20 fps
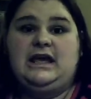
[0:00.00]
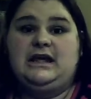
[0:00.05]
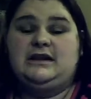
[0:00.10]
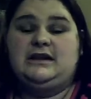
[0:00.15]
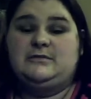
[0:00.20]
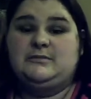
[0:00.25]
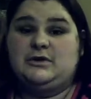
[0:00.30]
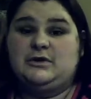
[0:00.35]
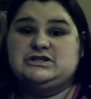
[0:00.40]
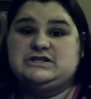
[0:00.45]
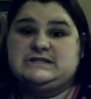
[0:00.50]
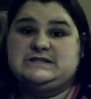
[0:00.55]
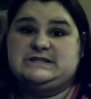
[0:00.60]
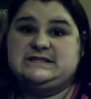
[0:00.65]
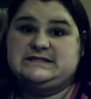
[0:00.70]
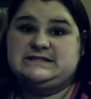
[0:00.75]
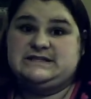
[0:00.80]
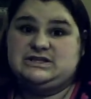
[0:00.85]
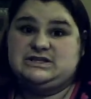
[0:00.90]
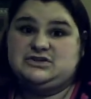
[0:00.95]
an
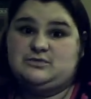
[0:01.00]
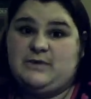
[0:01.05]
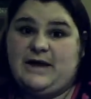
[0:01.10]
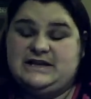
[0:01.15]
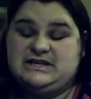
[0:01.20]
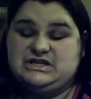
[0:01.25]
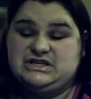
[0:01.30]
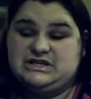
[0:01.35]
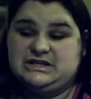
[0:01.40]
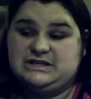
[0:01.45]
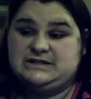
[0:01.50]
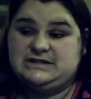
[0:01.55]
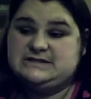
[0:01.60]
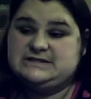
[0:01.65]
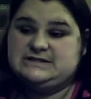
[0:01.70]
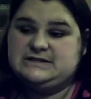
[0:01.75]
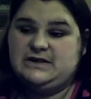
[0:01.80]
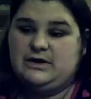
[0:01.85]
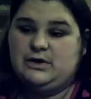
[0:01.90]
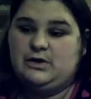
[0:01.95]
emergency situation.
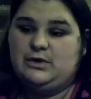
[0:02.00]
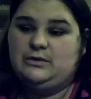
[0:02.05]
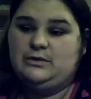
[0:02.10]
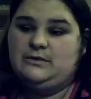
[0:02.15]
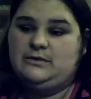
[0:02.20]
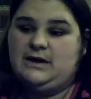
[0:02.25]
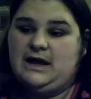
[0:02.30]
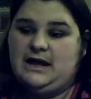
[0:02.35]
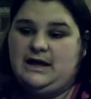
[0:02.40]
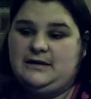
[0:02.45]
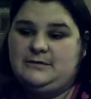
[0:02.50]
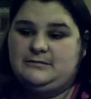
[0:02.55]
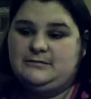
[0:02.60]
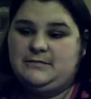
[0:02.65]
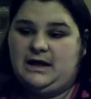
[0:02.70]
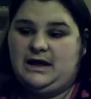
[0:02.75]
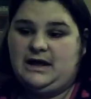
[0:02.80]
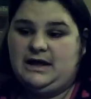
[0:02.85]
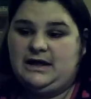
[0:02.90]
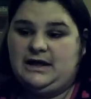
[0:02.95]
So
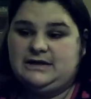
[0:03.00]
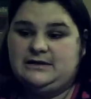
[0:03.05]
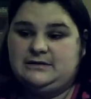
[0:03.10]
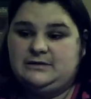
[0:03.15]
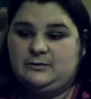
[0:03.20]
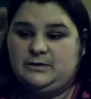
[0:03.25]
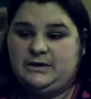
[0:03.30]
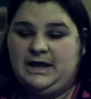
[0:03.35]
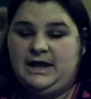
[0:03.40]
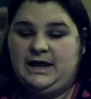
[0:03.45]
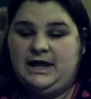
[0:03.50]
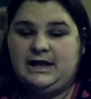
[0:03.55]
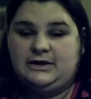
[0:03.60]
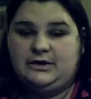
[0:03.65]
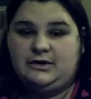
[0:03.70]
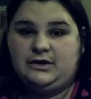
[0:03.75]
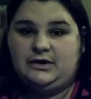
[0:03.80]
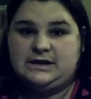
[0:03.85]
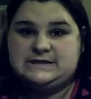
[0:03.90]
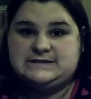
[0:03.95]
I went ahead
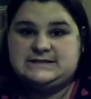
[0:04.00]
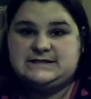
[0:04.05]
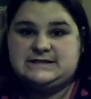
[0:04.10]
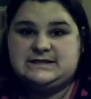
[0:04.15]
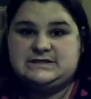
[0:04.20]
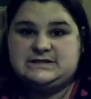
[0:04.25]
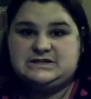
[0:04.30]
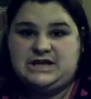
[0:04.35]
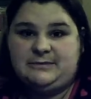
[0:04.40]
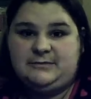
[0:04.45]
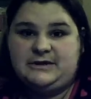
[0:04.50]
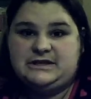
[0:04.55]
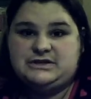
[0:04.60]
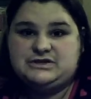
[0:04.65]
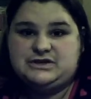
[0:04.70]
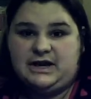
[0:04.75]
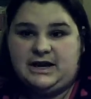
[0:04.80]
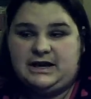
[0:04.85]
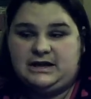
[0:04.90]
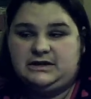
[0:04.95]
and agreed to the JP
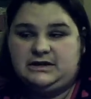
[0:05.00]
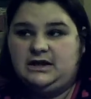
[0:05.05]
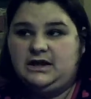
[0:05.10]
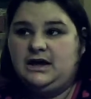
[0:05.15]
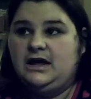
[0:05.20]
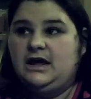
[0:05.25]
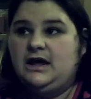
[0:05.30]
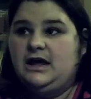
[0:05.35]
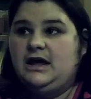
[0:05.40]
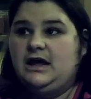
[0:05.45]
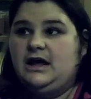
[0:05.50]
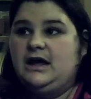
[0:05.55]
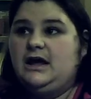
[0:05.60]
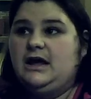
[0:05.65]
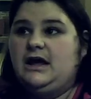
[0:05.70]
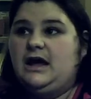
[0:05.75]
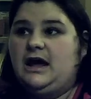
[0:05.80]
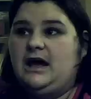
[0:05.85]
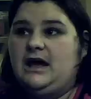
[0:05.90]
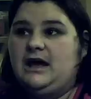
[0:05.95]
drain.
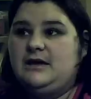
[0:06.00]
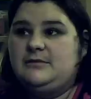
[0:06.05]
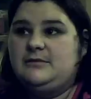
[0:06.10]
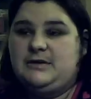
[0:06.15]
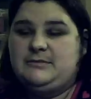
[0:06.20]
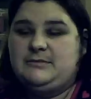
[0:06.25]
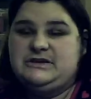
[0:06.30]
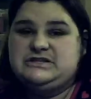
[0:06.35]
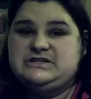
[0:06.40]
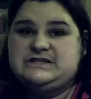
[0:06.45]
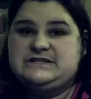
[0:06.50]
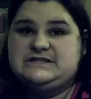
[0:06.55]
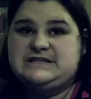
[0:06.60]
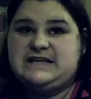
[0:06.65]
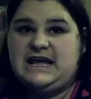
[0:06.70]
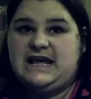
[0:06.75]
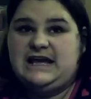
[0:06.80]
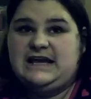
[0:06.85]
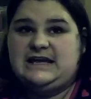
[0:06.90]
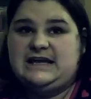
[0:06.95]
Let me just
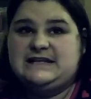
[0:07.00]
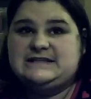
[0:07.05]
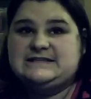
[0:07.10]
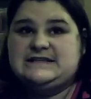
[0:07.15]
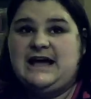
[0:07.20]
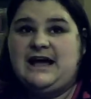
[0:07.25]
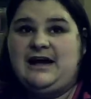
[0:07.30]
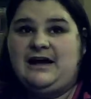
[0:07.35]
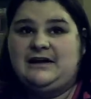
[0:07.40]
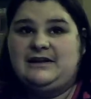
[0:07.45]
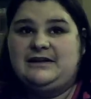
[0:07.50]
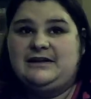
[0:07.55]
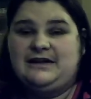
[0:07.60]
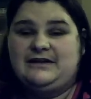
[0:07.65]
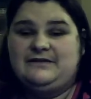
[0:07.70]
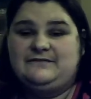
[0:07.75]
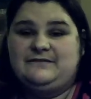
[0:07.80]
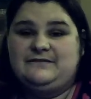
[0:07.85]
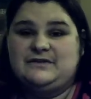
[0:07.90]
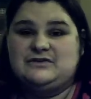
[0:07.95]
say, it's kind of,
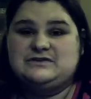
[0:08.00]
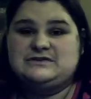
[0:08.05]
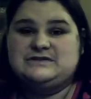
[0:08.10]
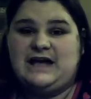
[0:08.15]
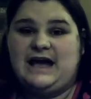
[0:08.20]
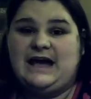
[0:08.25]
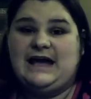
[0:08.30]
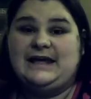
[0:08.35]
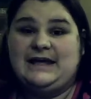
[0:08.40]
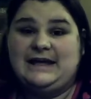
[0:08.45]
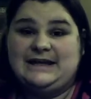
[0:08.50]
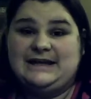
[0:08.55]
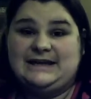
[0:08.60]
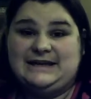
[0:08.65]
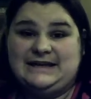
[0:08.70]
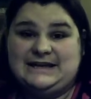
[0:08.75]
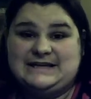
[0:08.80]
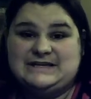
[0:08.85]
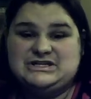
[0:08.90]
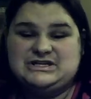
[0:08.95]

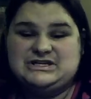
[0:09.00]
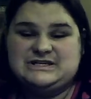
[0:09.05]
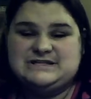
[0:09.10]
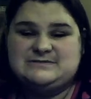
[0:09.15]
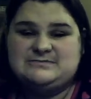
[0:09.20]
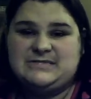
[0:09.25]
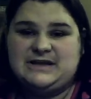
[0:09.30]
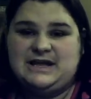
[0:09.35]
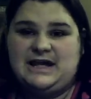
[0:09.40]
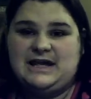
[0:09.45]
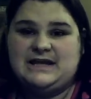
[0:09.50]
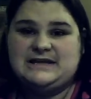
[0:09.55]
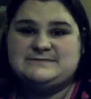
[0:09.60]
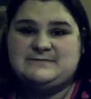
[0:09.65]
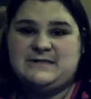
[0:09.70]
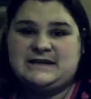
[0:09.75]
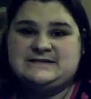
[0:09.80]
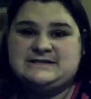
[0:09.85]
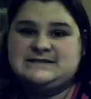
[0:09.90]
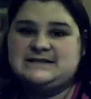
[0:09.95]
it itches because
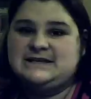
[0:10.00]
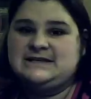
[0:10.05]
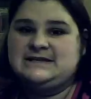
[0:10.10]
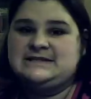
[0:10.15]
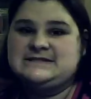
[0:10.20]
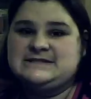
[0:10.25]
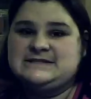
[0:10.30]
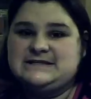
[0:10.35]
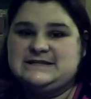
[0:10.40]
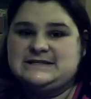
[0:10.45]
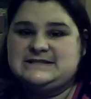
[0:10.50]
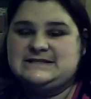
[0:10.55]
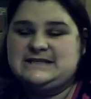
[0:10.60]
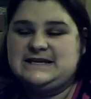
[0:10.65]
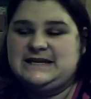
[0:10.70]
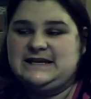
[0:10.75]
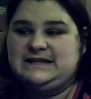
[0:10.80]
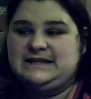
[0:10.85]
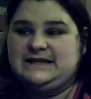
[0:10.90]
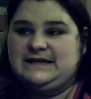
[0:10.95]
my skin is
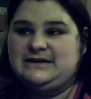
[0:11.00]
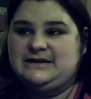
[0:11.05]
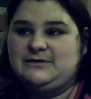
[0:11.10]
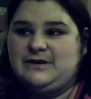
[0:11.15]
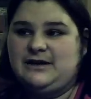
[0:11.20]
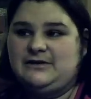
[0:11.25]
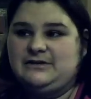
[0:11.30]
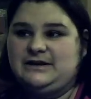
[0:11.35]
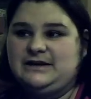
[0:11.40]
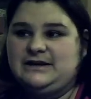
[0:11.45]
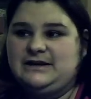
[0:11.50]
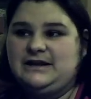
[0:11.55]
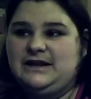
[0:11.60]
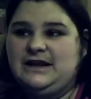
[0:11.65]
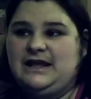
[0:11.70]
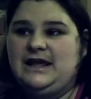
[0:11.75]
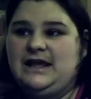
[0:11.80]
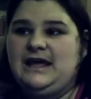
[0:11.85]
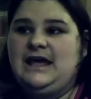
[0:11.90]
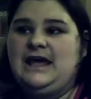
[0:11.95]
healing around it,
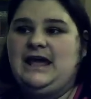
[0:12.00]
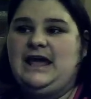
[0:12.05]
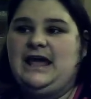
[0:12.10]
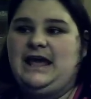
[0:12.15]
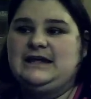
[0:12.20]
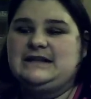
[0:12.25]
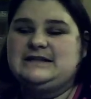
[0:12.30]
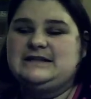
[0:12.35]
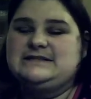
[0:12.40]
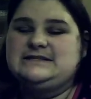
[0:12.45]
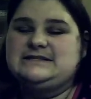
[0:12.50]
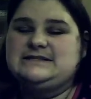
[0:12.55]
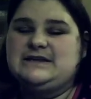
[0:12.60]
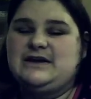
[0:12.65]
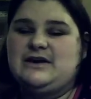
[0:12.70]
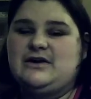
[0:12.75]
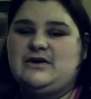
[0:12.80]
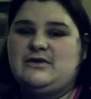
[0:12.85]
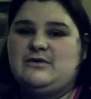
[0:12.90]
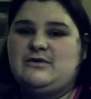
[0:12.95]
and
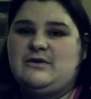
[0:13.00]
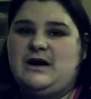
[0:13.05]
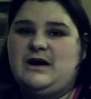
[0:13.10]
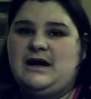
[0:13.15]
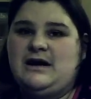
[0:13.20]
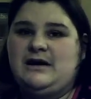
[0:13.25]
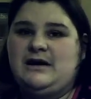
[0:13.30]
so